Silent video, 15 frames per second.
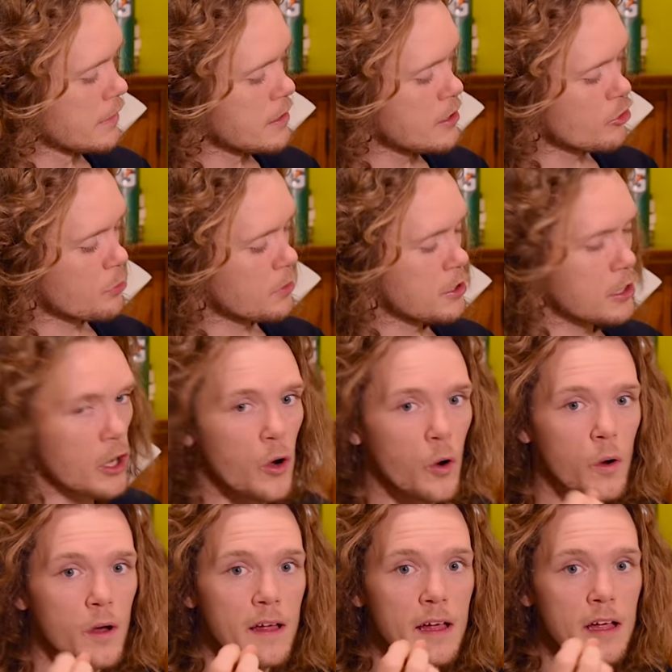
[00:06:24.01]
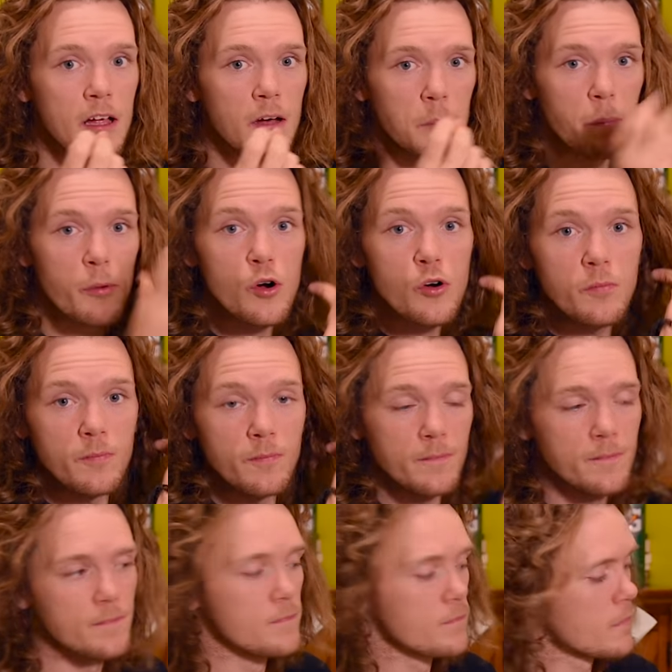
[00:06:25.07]
Here's where you go, ba-boom.
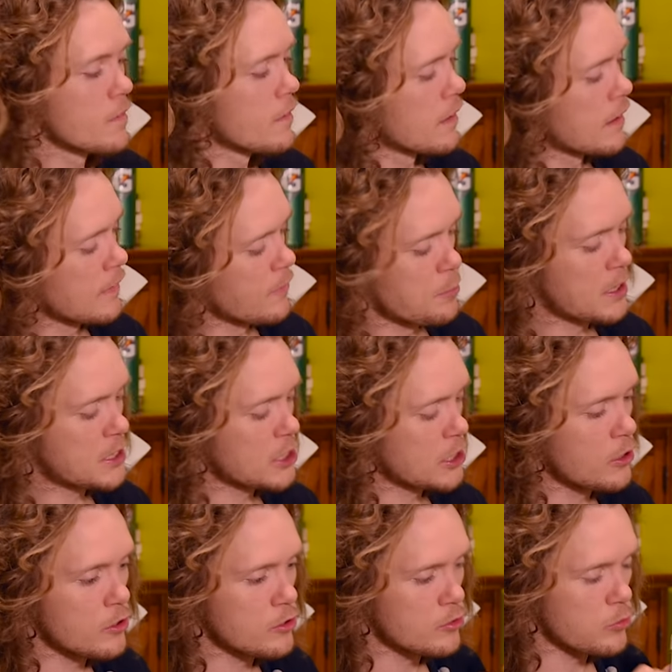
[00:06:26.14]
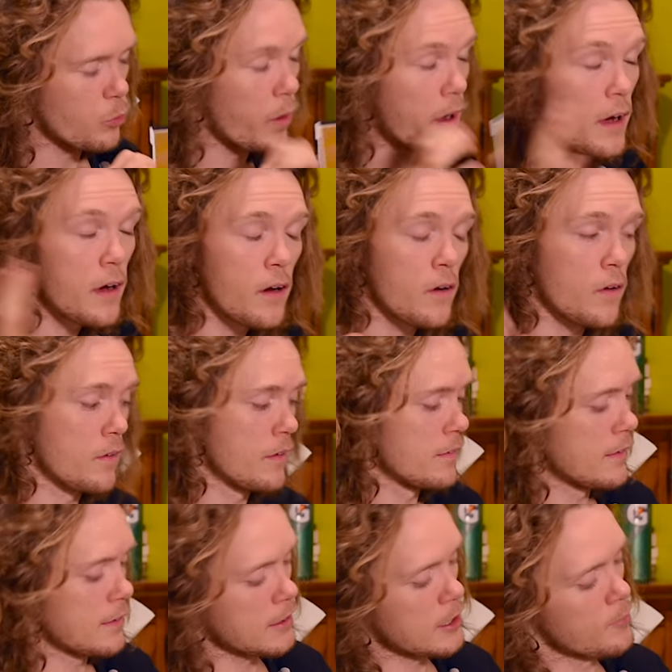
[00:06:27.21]
And the picture goes, wow. And
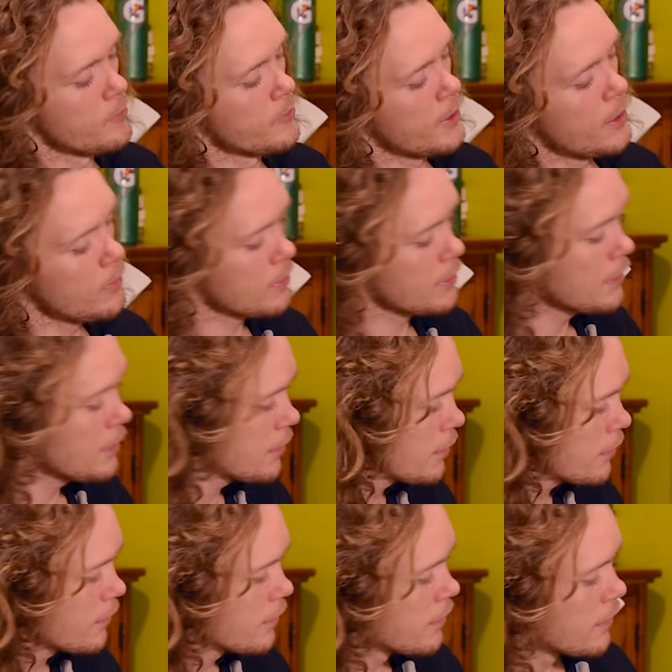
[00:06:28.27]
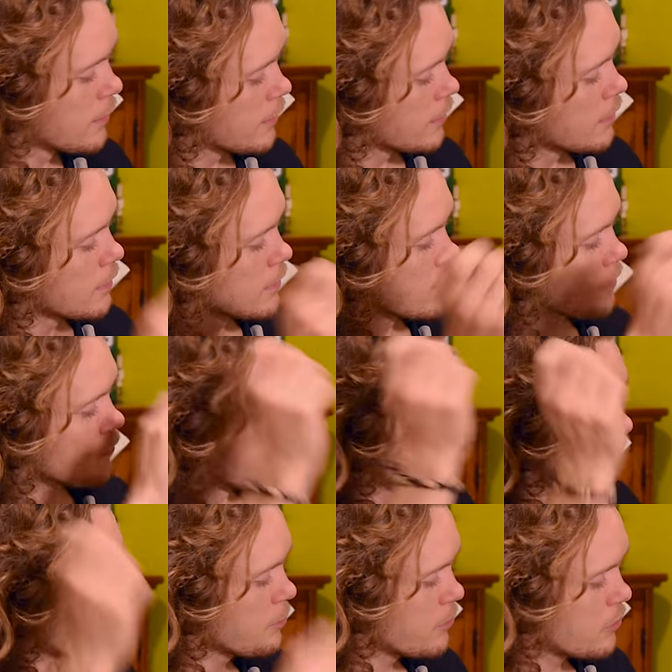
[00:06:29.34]
then it comes out of here,
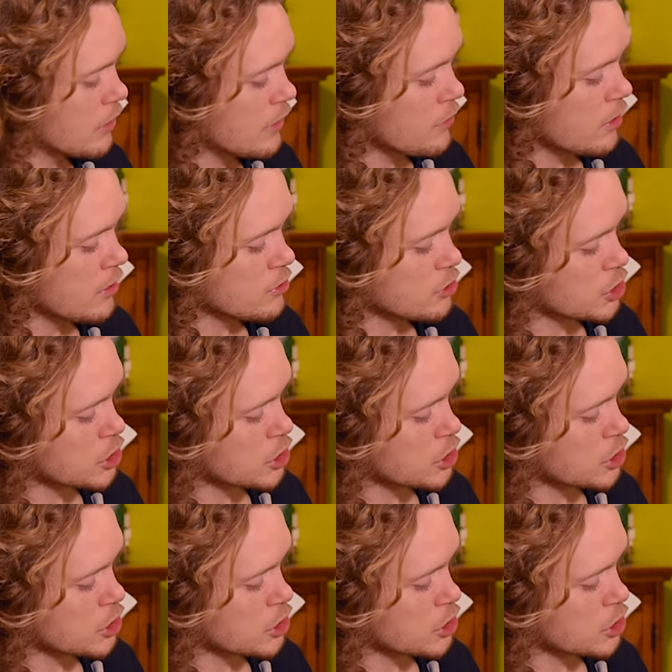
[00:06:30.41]
develops, give it a little